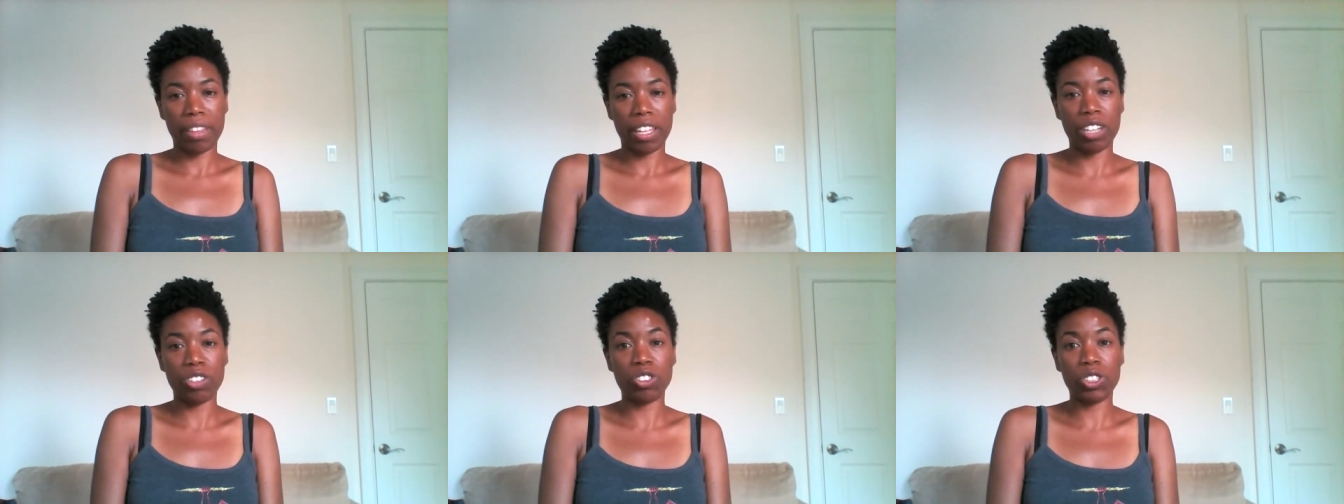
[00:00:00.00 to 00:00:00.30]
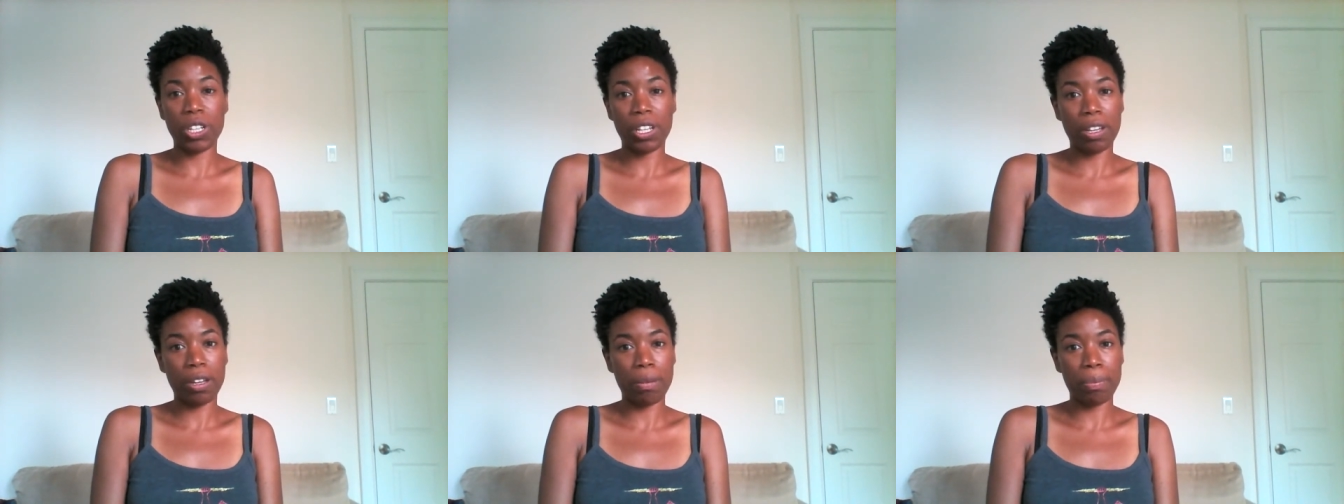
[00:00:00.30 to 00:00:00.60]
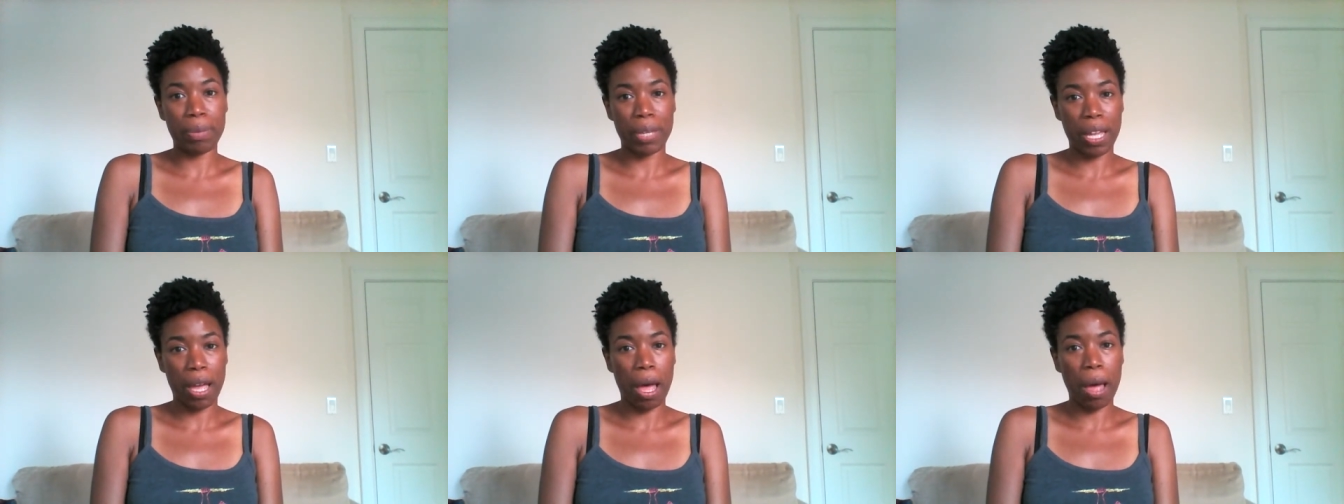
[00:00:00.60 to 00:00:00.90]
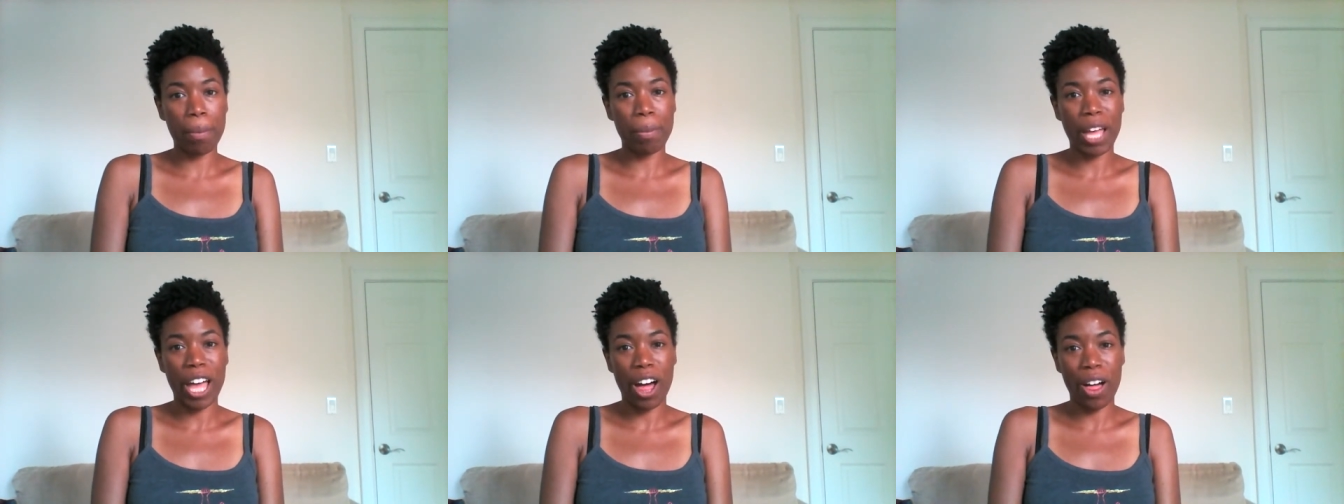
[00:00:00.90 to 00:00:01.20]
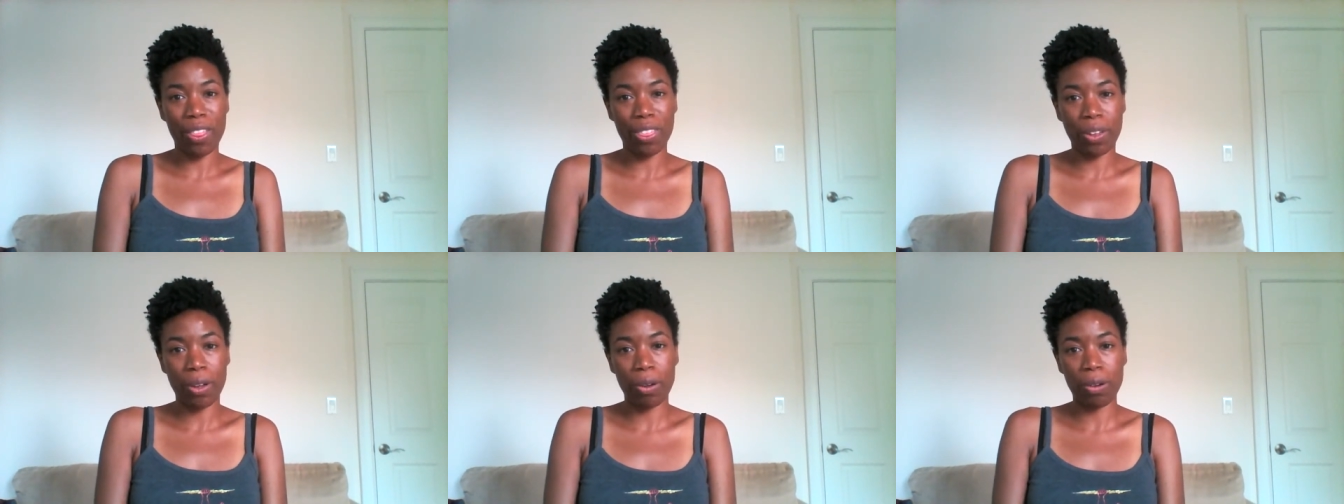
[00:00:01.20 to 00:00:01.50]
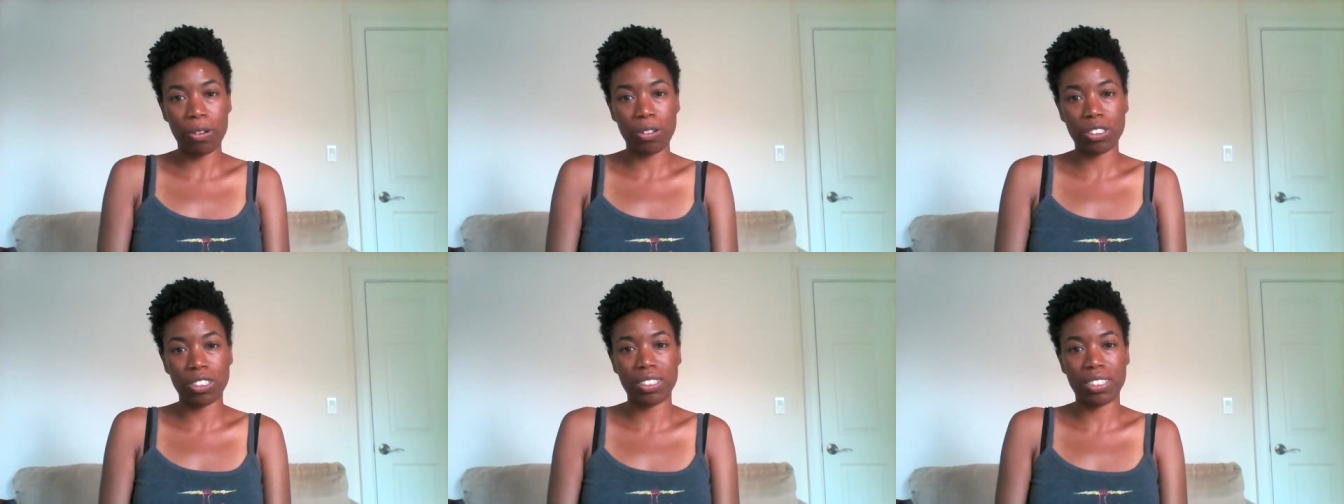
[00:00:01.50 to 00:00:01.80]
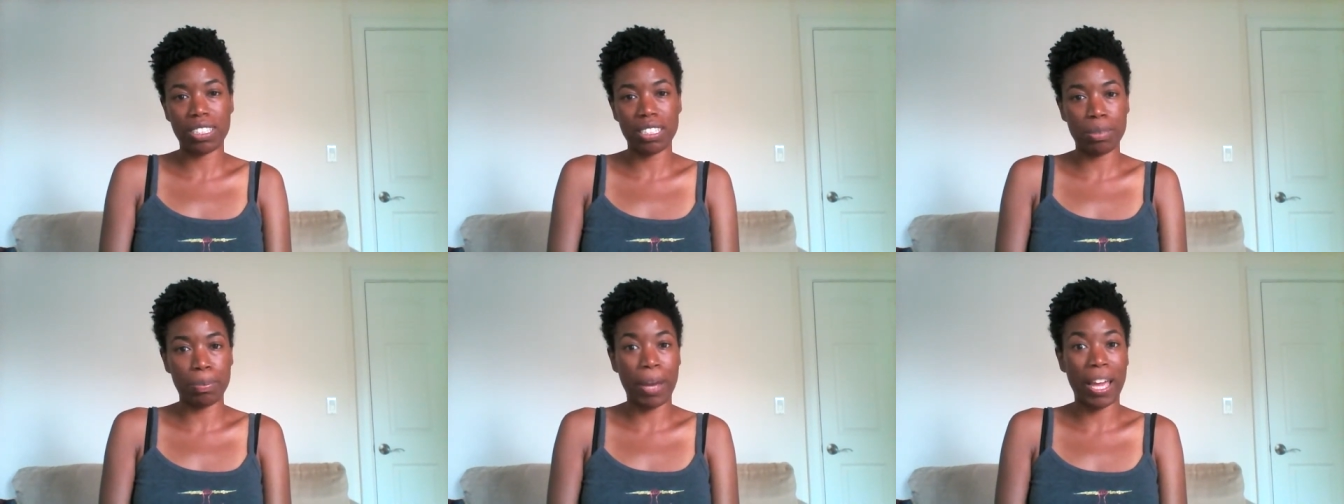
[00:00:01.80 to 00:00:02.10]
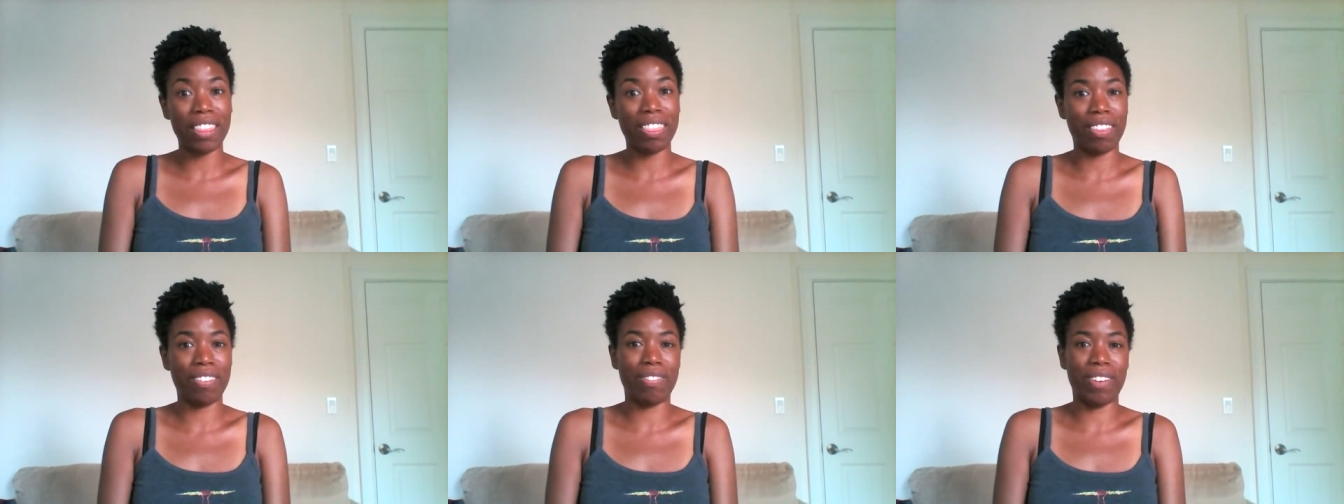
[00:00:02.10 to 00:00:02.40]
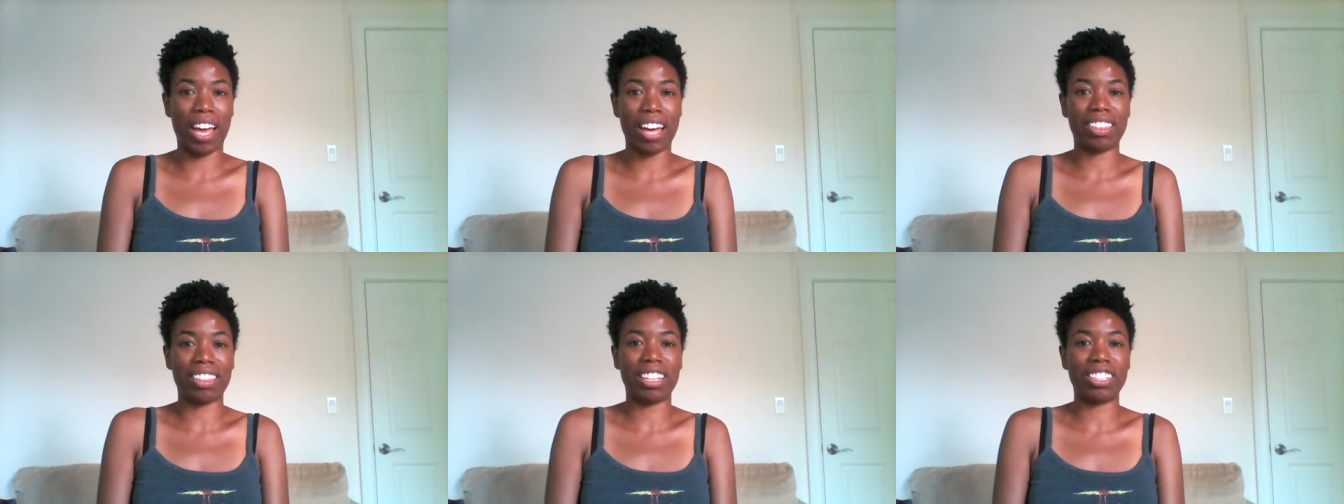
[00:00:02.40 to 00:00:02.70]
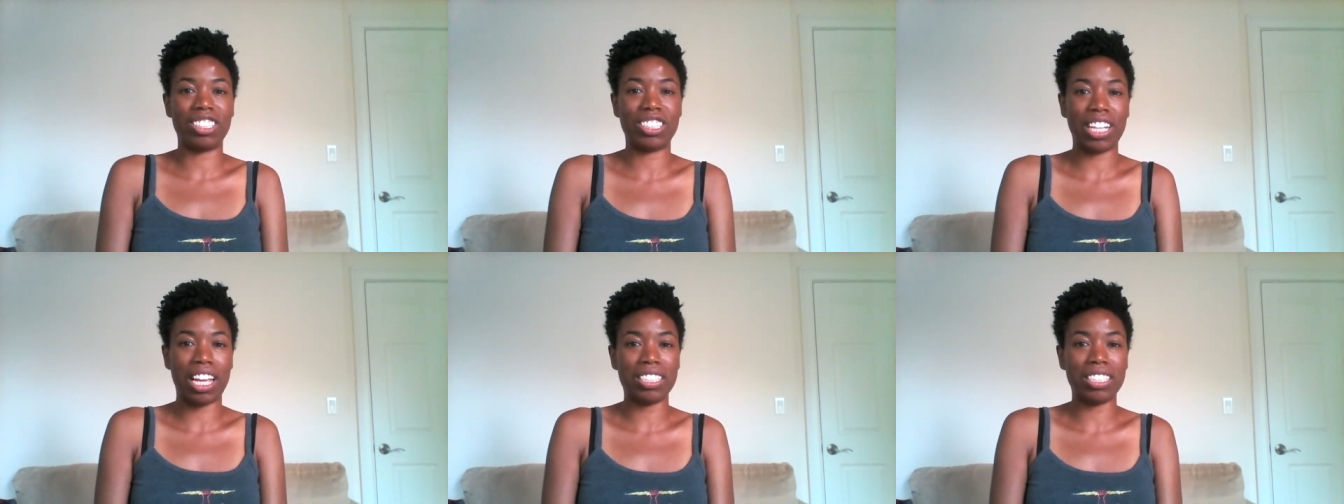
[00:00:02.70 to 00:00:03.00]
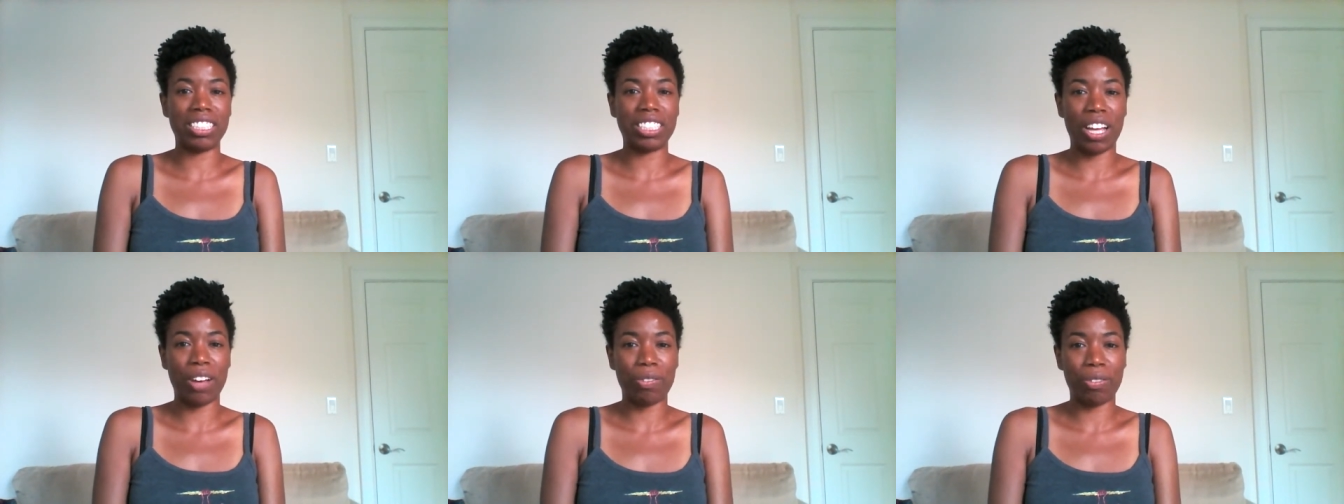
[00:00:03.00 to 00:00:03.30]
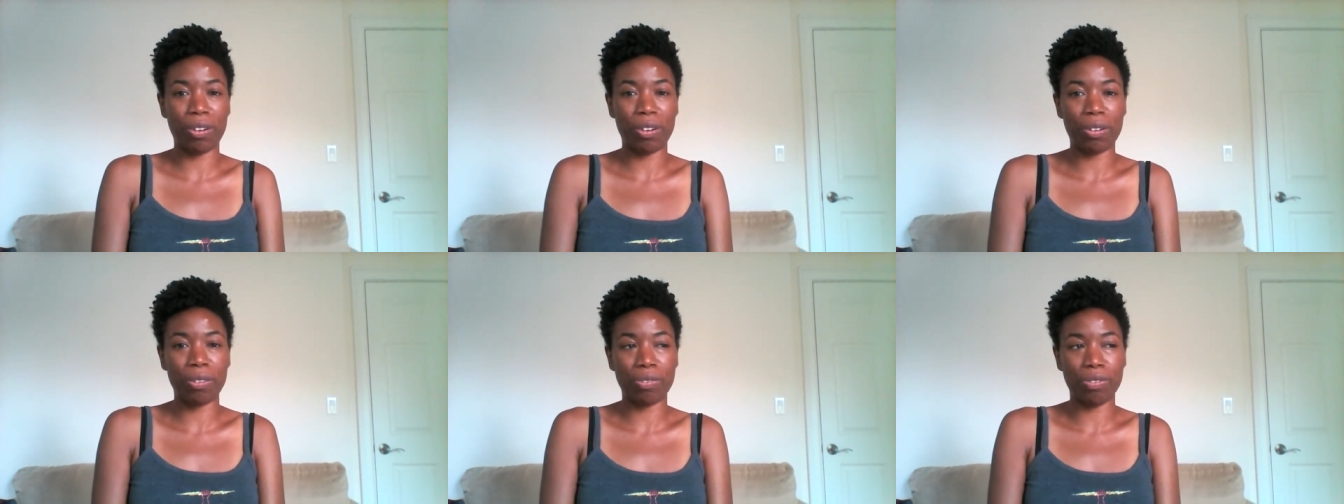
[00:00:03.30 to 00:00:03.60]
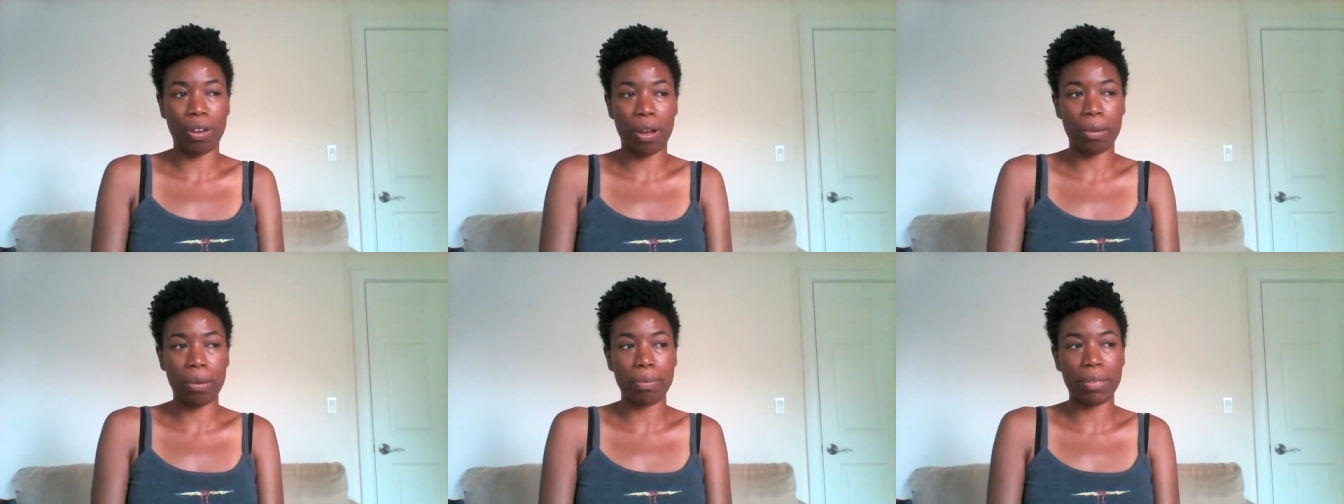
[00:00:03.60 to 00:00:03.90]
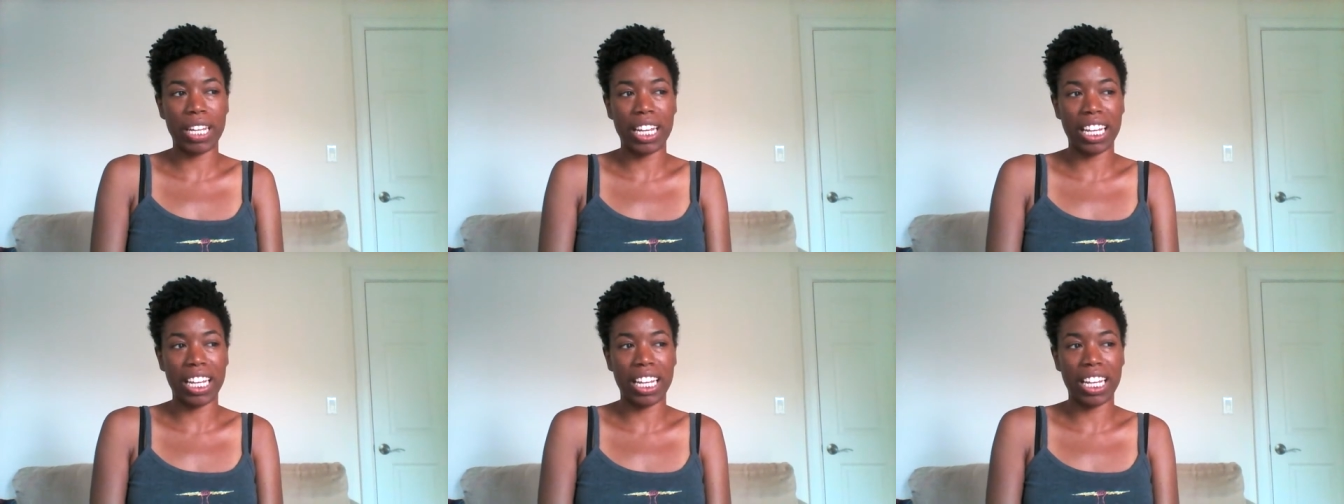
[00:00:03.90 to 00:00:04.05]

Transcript: if she could become a health coach despite the fact that she had suffered from